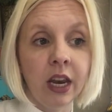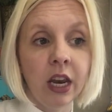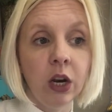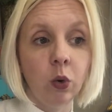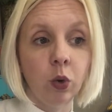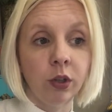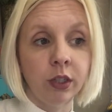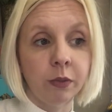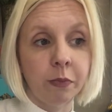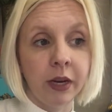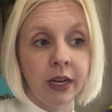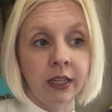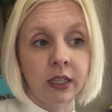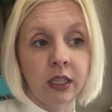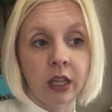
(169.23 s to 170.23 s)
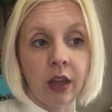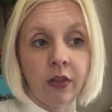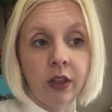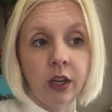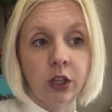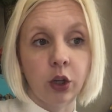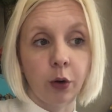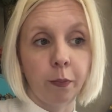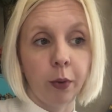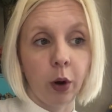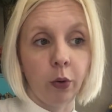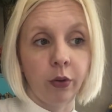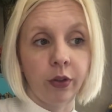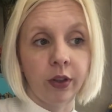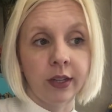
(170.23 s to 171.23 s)
Equals means that these are
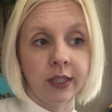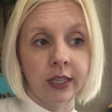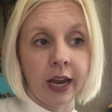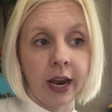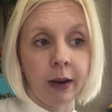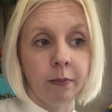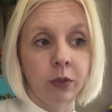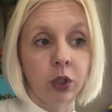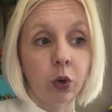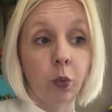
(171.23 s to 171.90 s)
both the same.